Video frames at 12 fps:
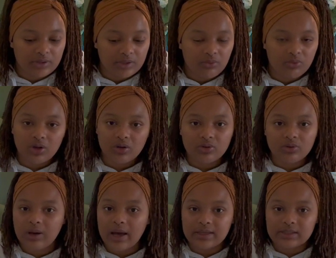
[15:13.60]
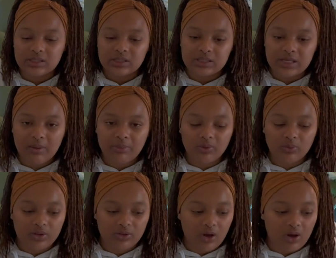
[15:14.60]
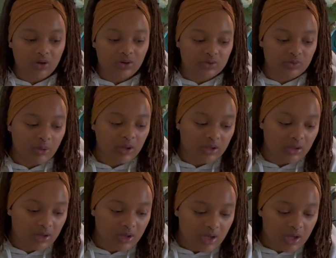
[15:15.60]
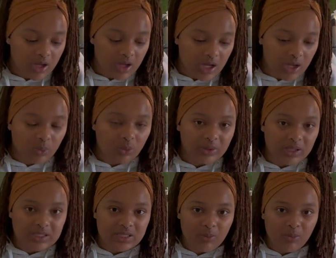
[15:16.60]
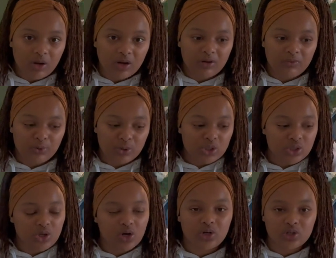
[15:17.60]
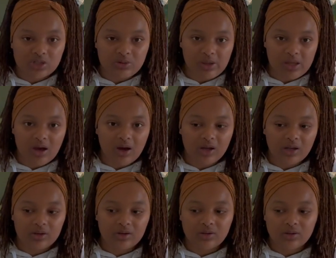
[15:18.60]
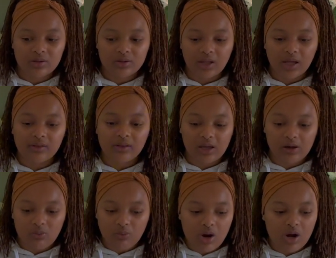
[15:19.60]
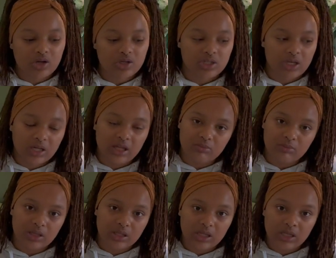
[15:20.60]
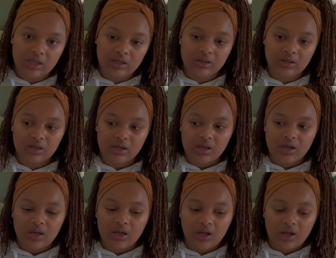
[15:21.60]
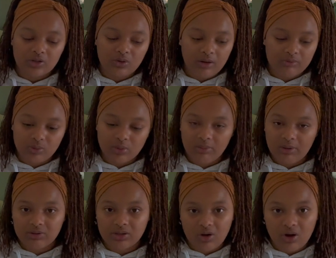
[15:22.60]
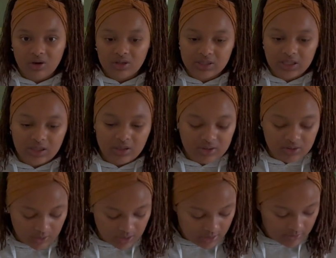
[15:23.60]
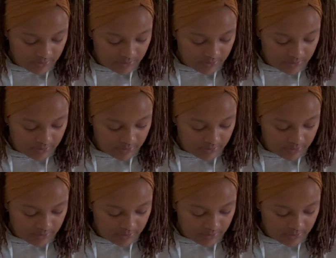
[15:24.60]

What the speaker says: we all know accidents happen with dogs, but it will be somewhere for just her to be on that they could wash and keep clean and don't have to worry about the dogs getting to it.